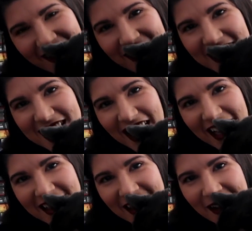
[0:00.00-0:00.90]
You want to say
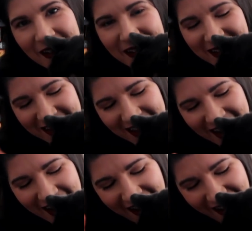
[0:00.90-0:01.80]
hello?
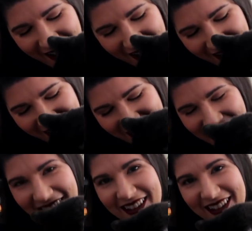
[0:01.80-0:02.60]
Hi.